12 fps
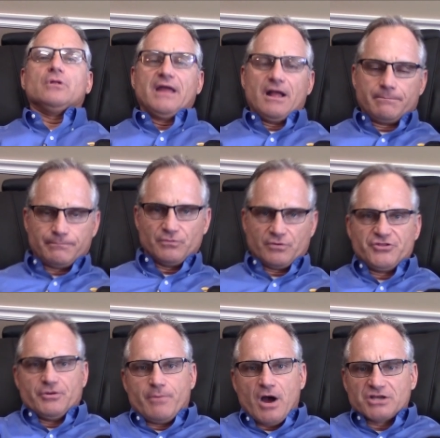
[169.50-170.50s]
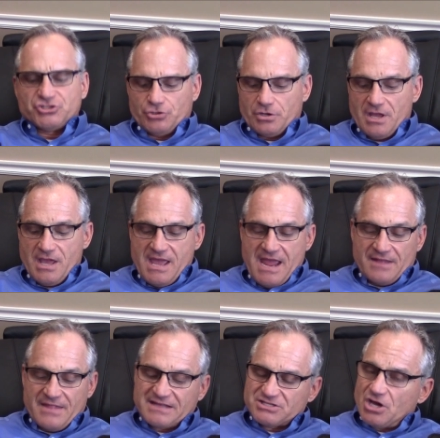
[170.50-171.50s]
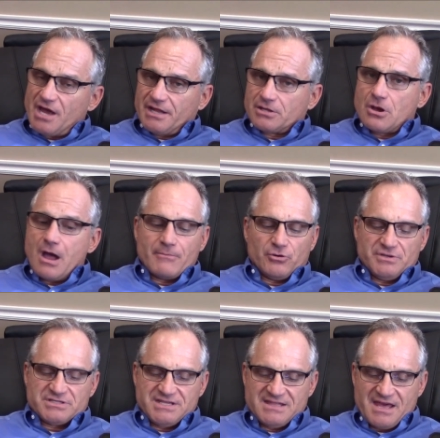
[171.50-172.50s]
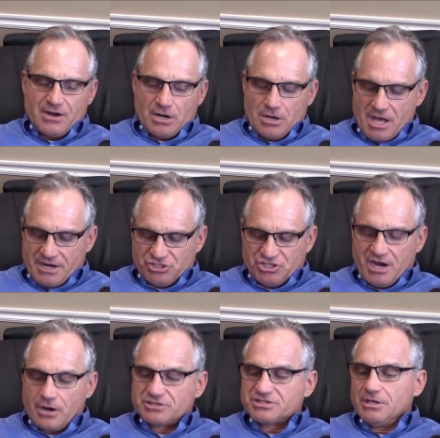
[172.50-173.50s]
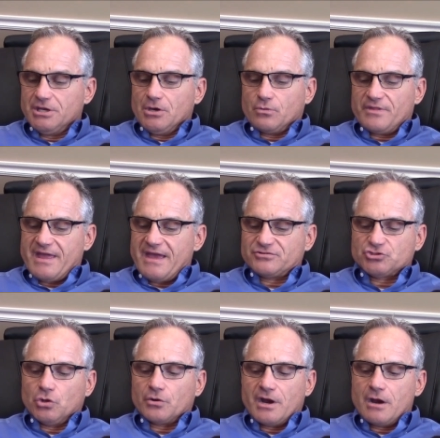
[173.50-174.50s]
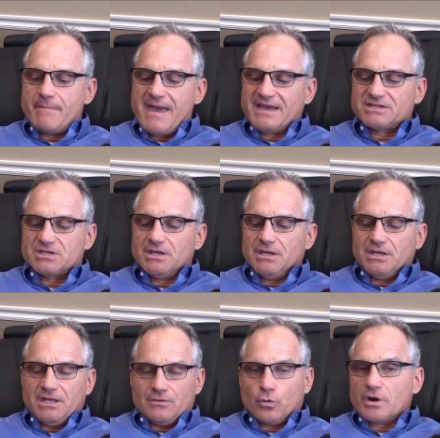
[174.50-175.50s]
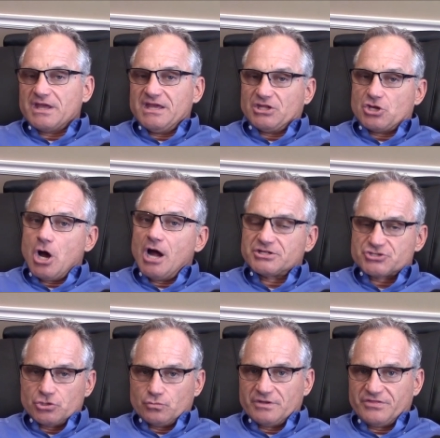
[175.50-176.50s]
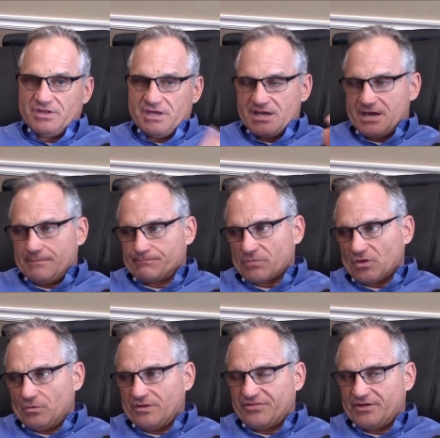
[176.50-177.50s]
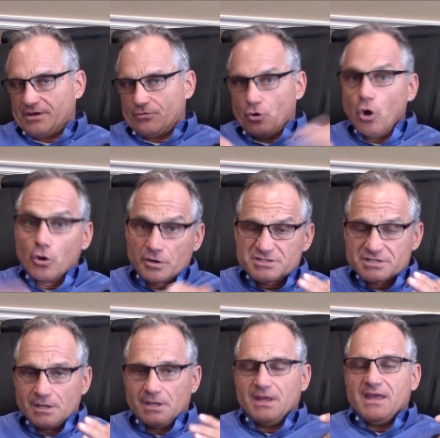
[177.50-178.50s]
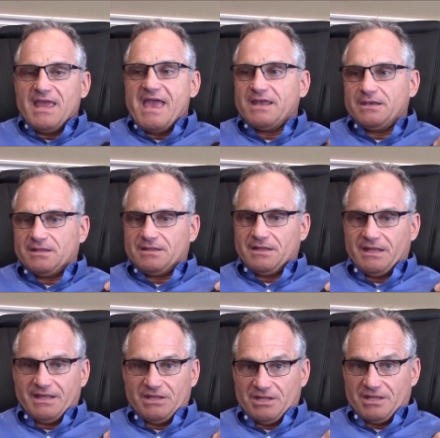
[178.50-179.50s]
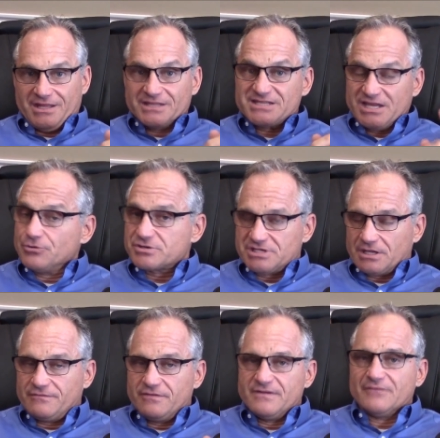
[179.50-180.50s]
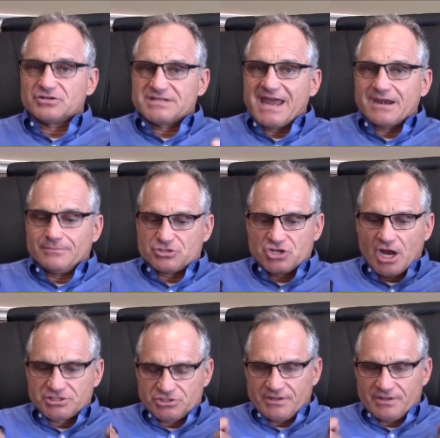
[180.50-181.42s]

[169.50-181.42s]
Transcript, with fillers: will help with your posture. And that's not uncommon. We see that on a lot of chairs where they have shoulder airbags working in concert with the um, with uh, rollers. And it's interesting if you've never sat in a massage